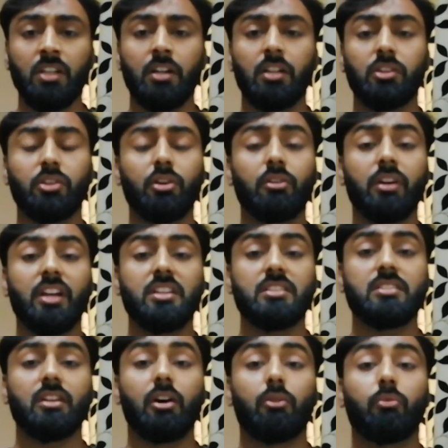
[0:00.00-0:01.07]
There
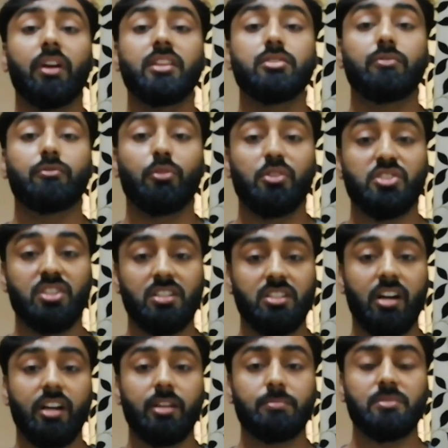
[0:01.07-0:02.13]
is a range of question
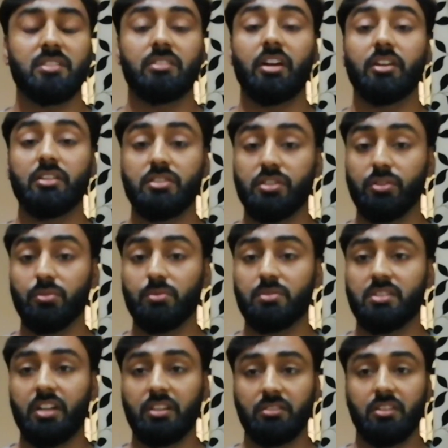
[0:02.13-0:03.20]
types that is
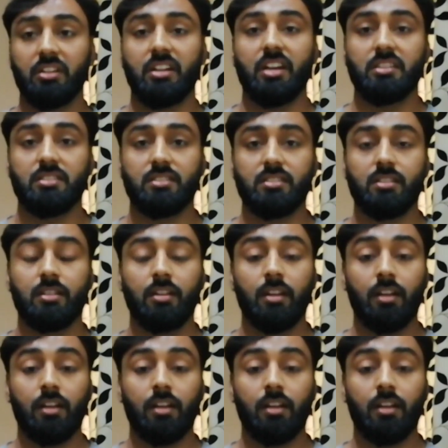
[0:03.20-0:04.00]
used in the test.